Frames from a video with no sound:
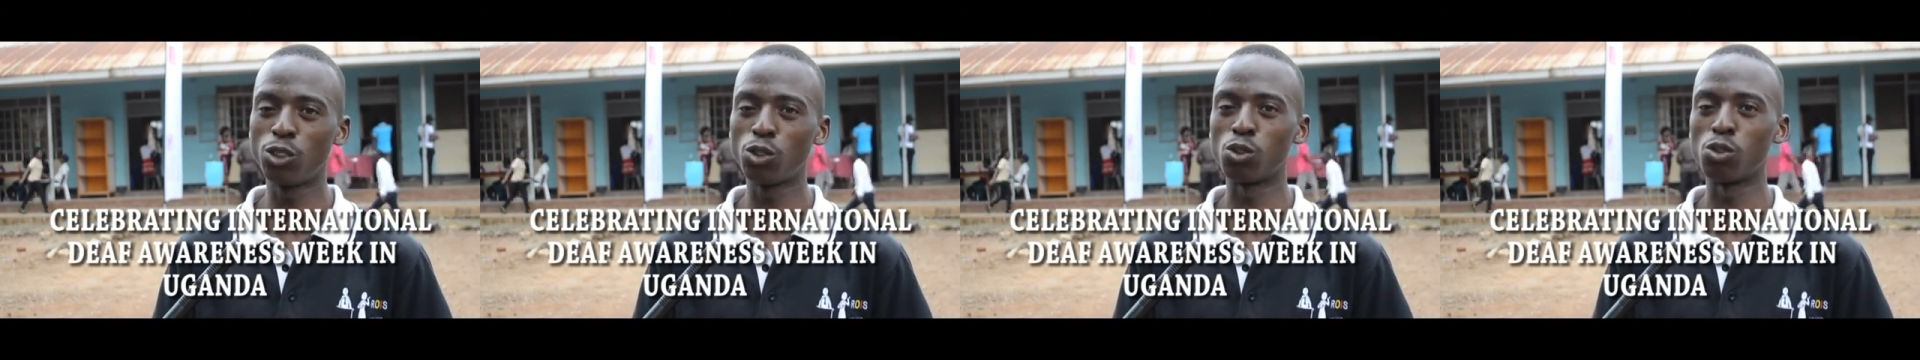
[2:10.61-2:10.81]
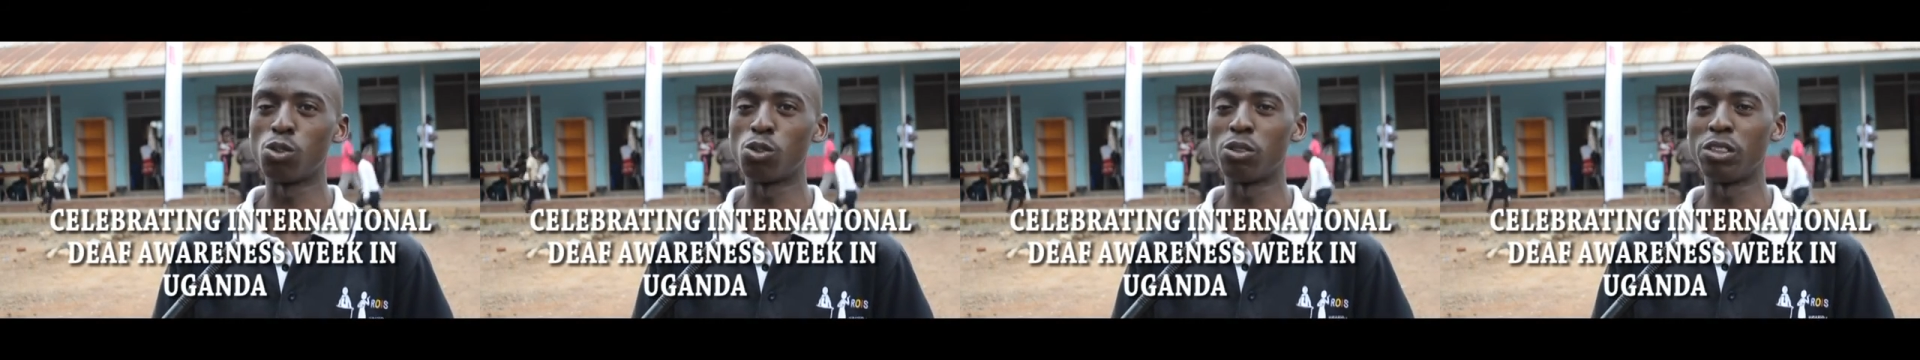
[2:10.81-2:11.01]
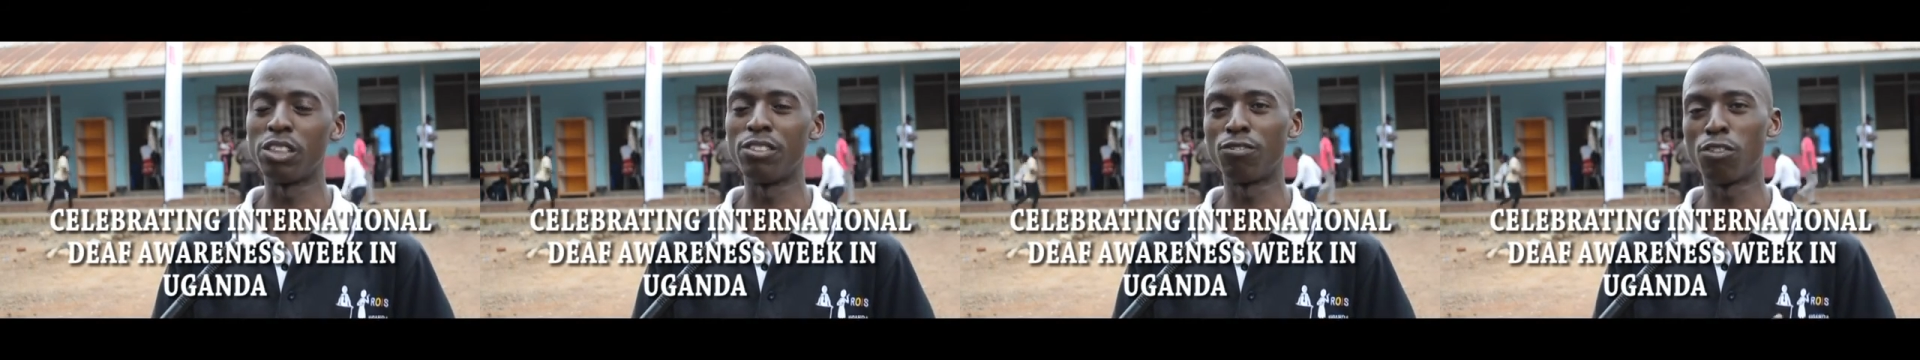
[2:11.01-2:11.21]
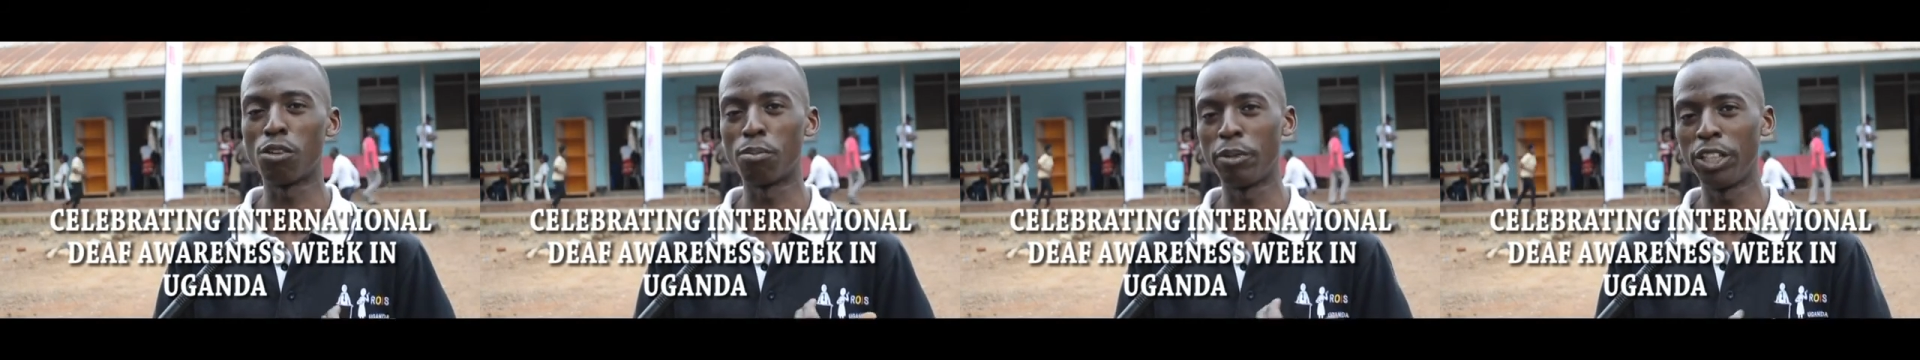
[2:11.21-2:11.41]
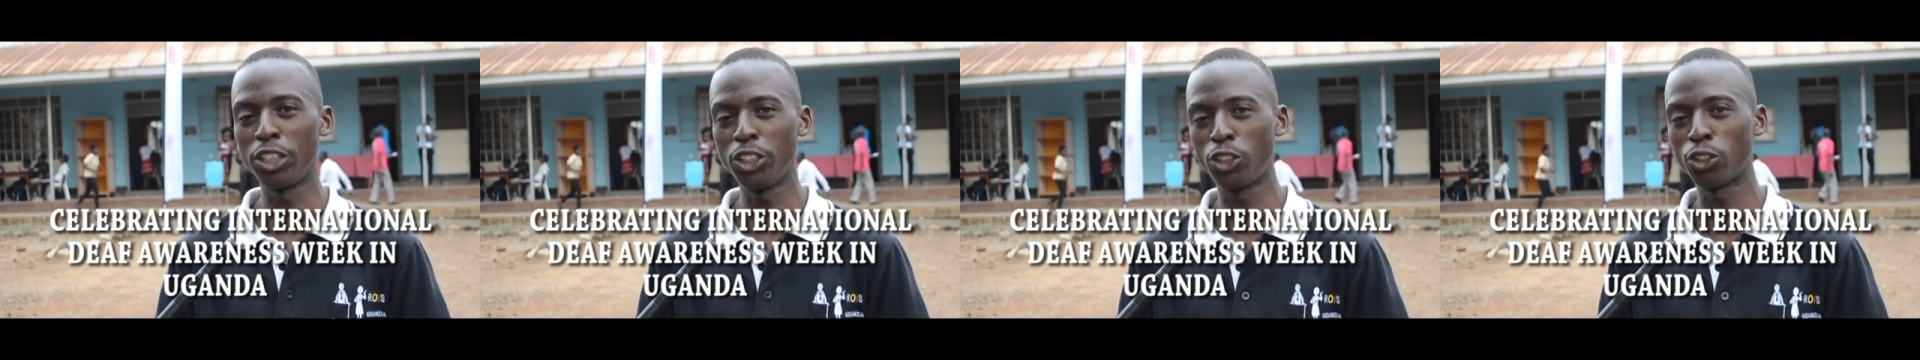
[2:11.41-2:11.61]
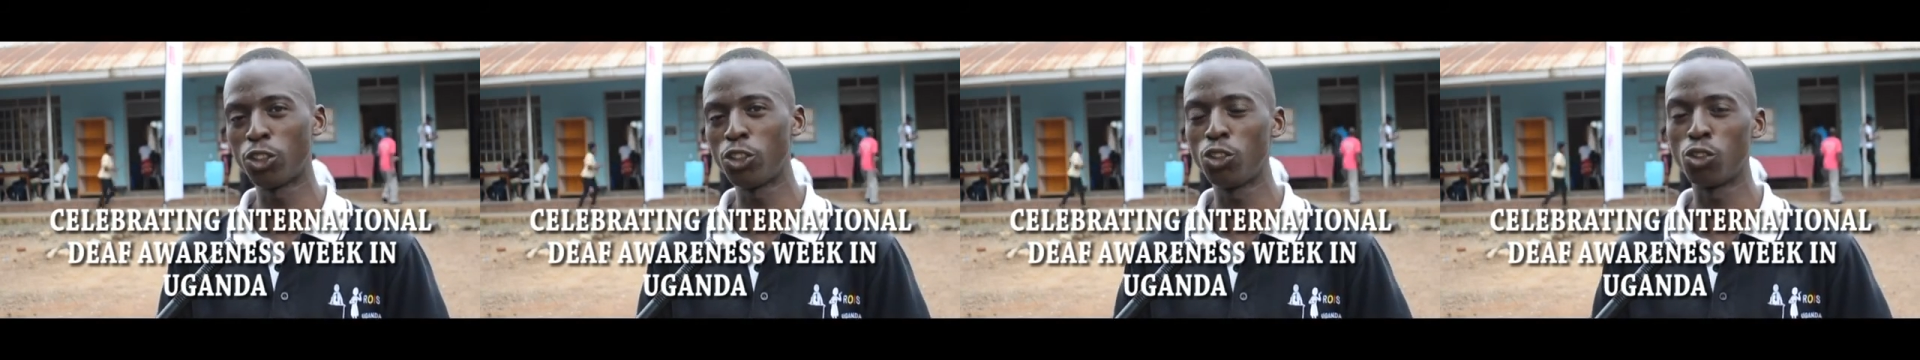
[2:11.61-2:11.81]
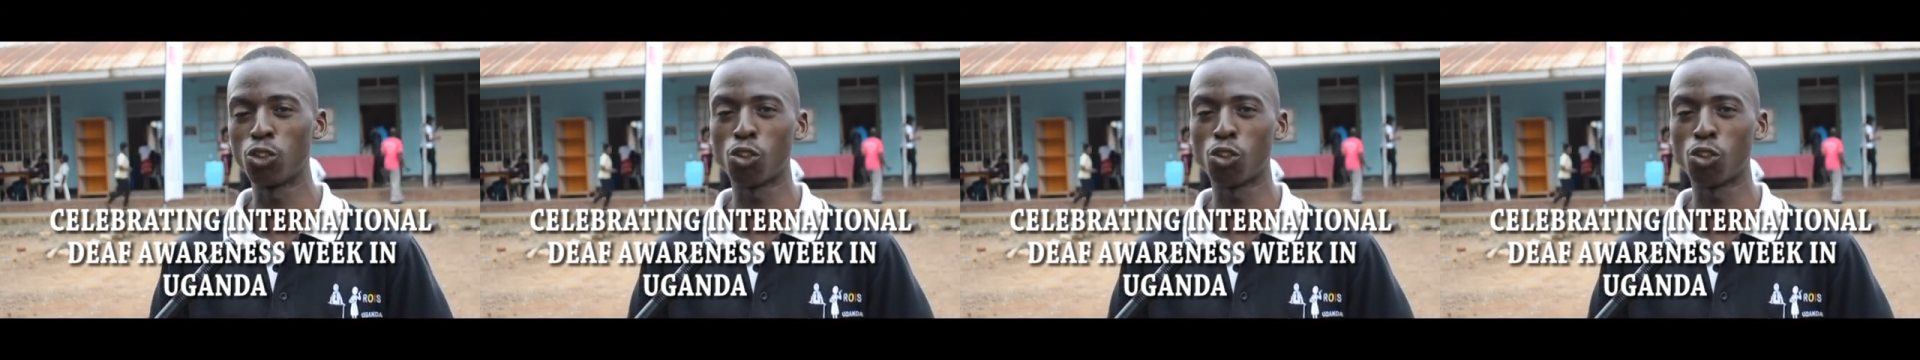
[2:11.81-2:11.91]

to information,